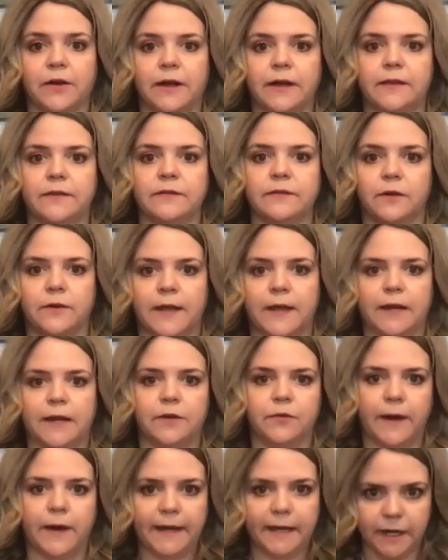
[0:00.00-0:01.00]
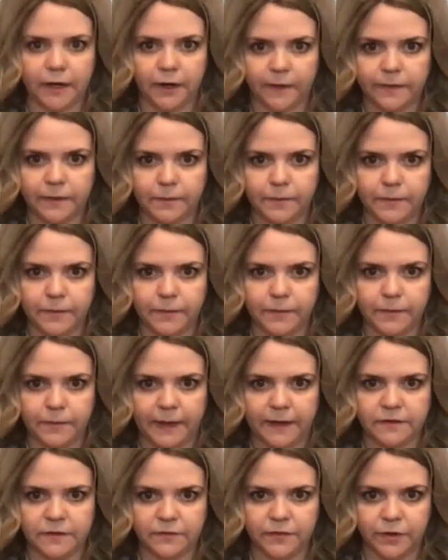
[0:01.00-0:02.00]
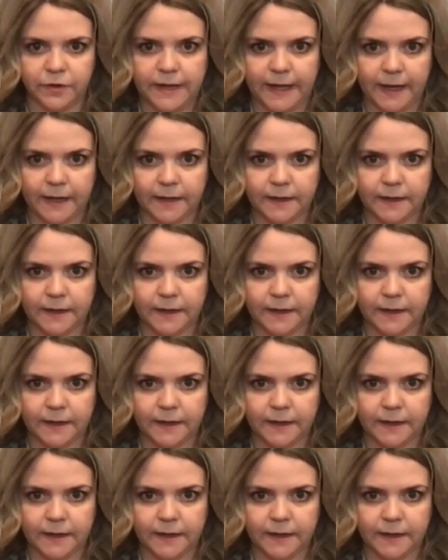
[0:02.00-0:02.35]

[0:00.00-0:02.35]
is located right here at the base of your neck.